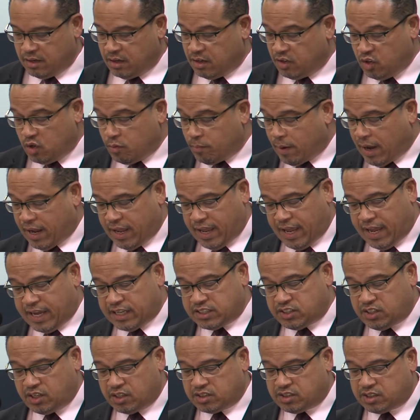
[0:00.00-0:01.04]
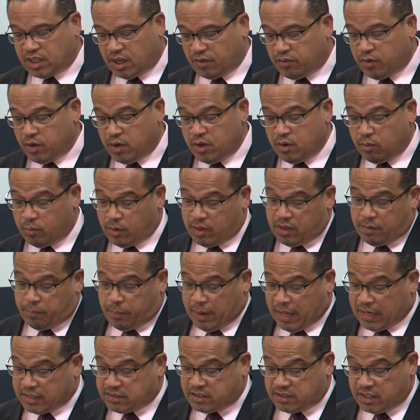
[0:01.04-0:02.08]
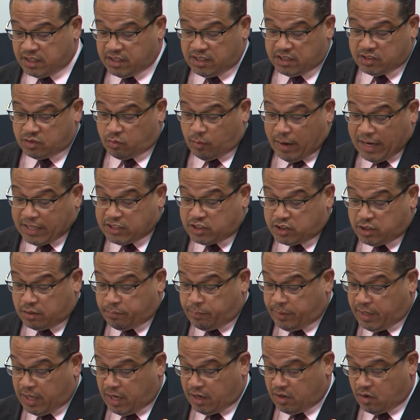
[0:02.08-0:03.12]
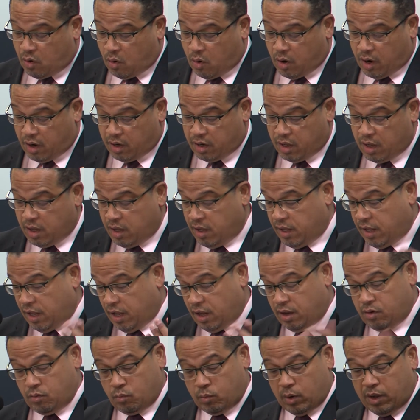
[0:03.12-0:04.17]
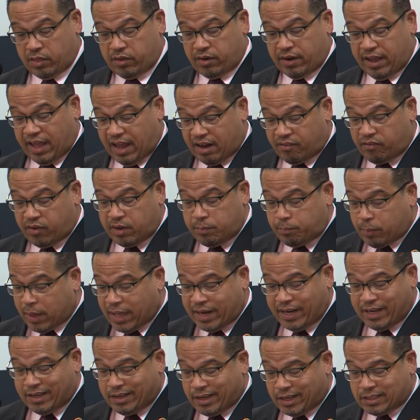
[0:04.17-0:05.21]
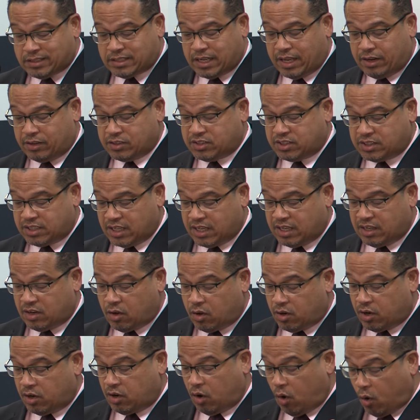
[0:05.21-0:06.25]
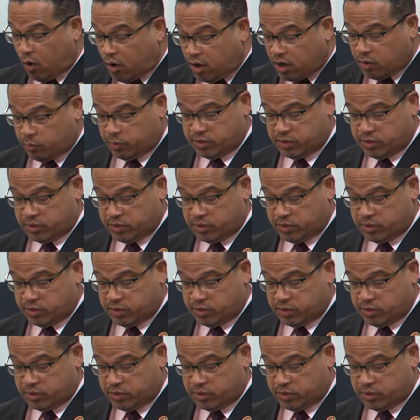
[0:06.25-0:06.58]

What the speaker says: You might ask yourself whether Palestinians' rights should be ignored and whether every petty dictator sitting on an oil